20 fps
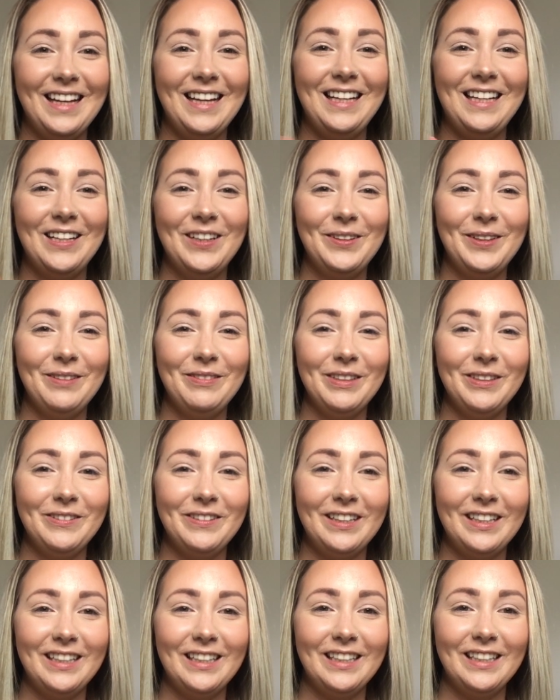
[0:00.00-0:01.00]
Hello
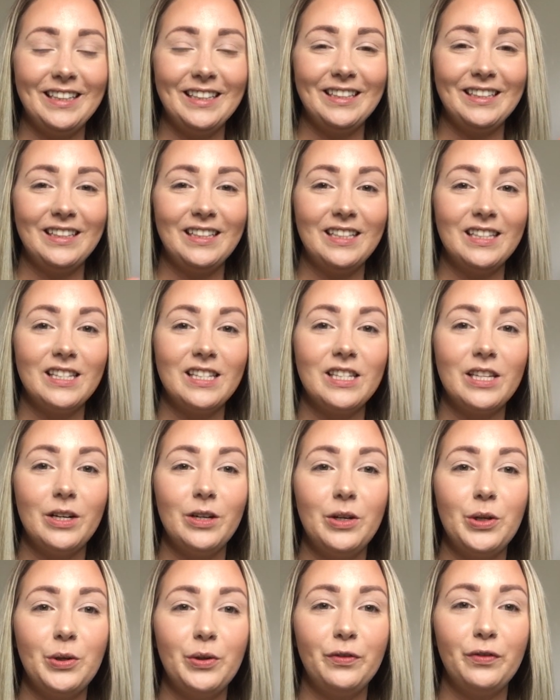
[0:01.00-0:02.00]
everyone!
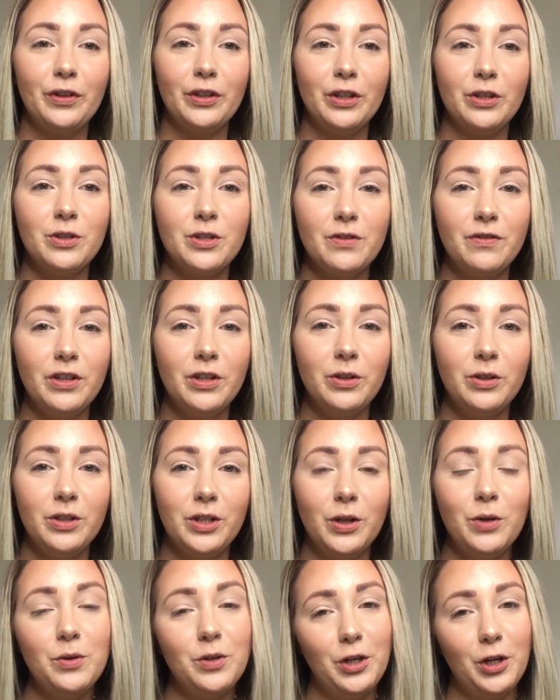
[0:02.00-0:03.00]
So for those of you who
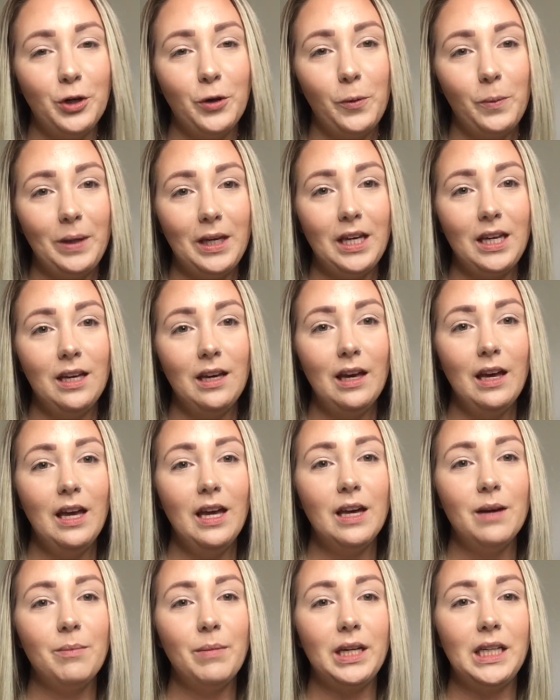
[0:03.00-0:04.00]
don't know me,
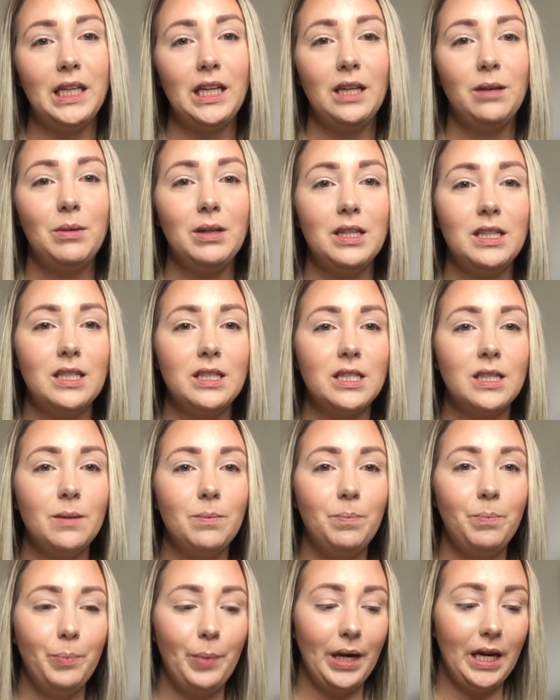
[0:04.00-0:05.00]
my name is
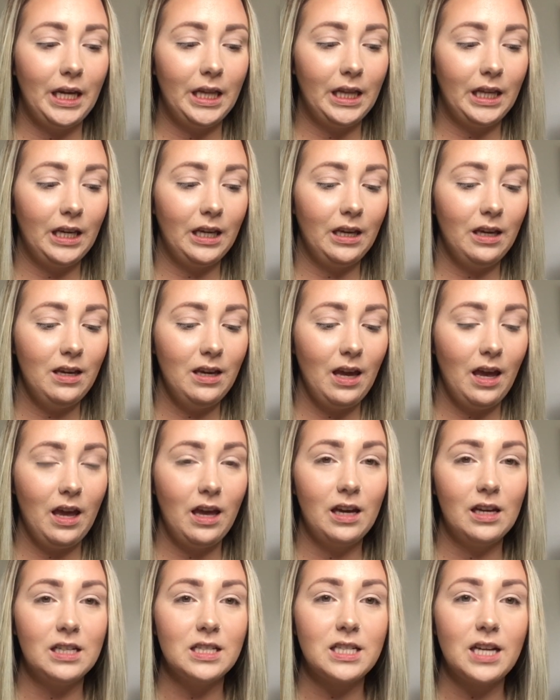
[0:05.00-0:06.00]
Bailey
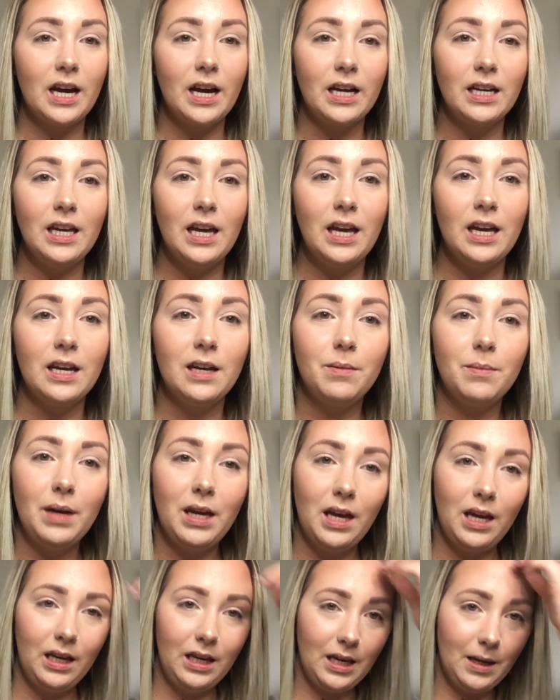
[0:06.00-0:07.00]
and I am
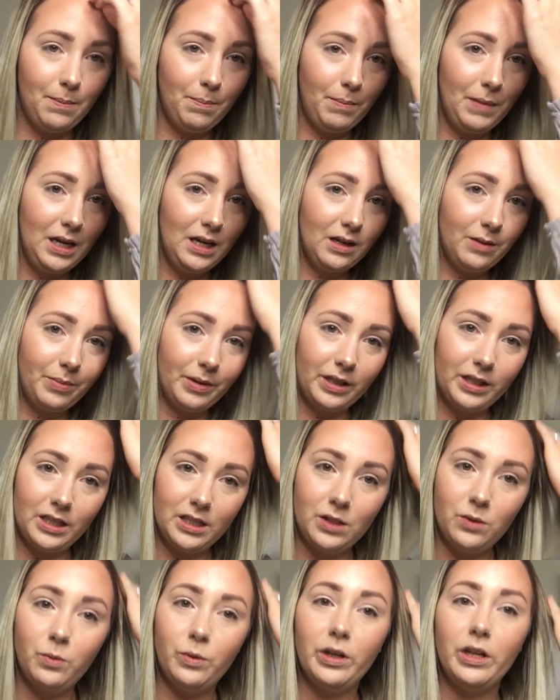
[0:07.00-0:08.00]
a makeup
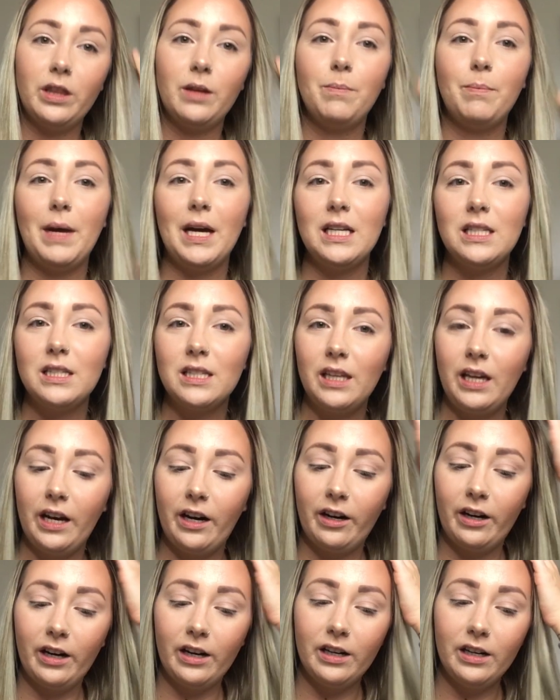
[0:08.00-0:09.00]
artist with
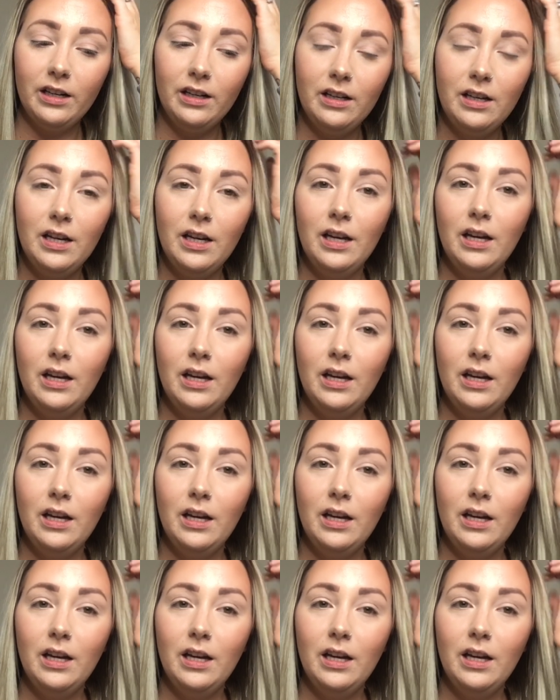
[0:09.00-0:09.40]
mascara.